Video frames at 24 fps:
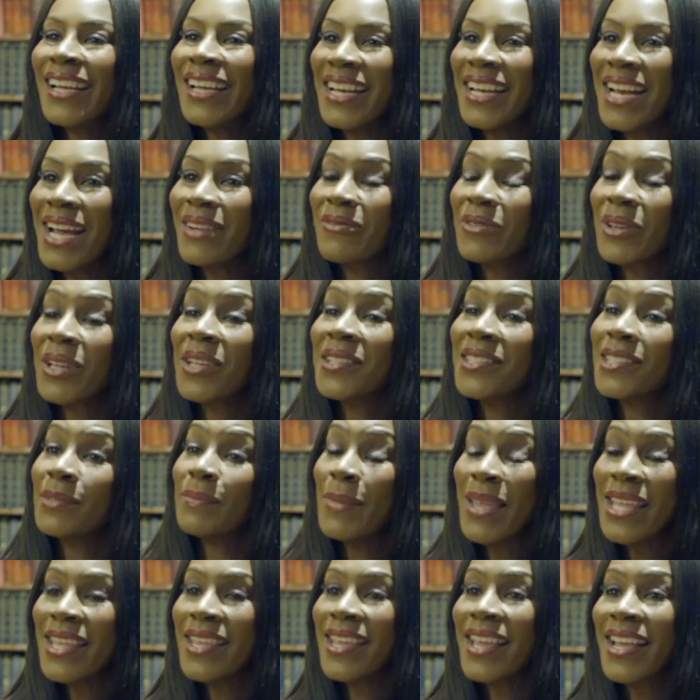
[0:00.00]
in Africa
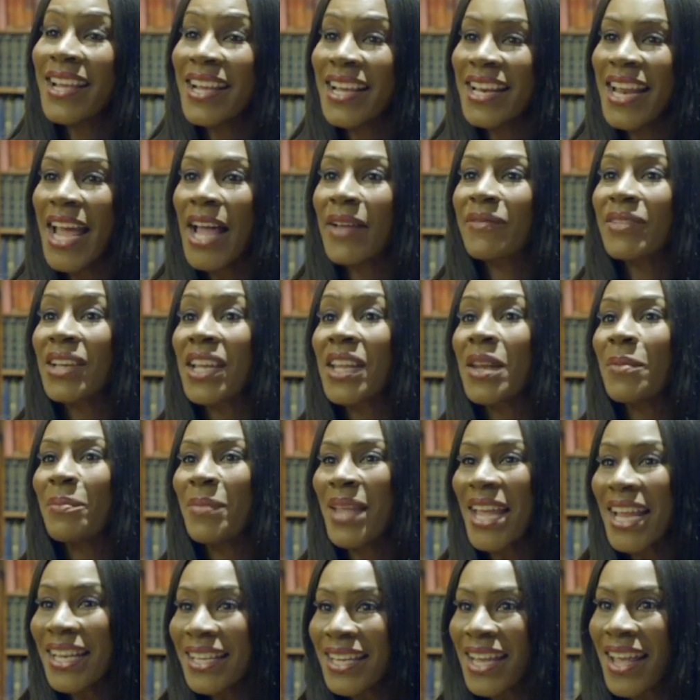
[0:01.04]
speaking and having an
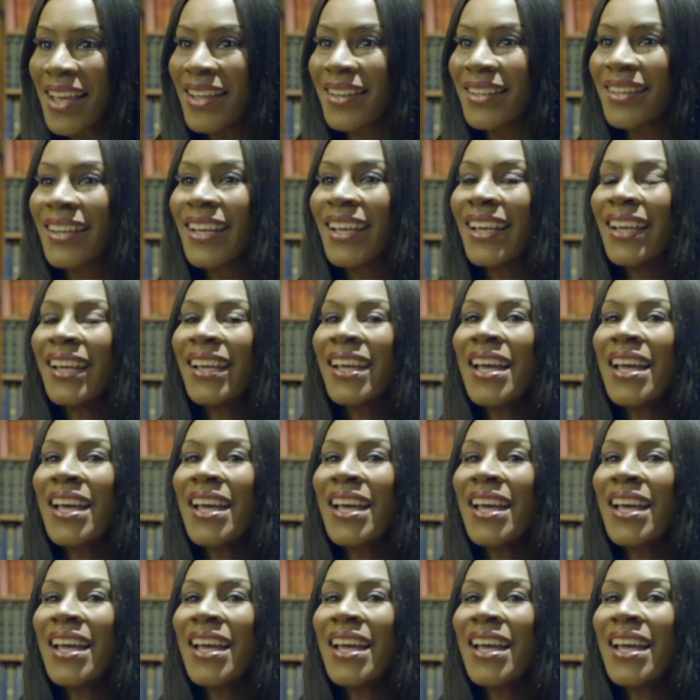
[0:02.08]
opinion.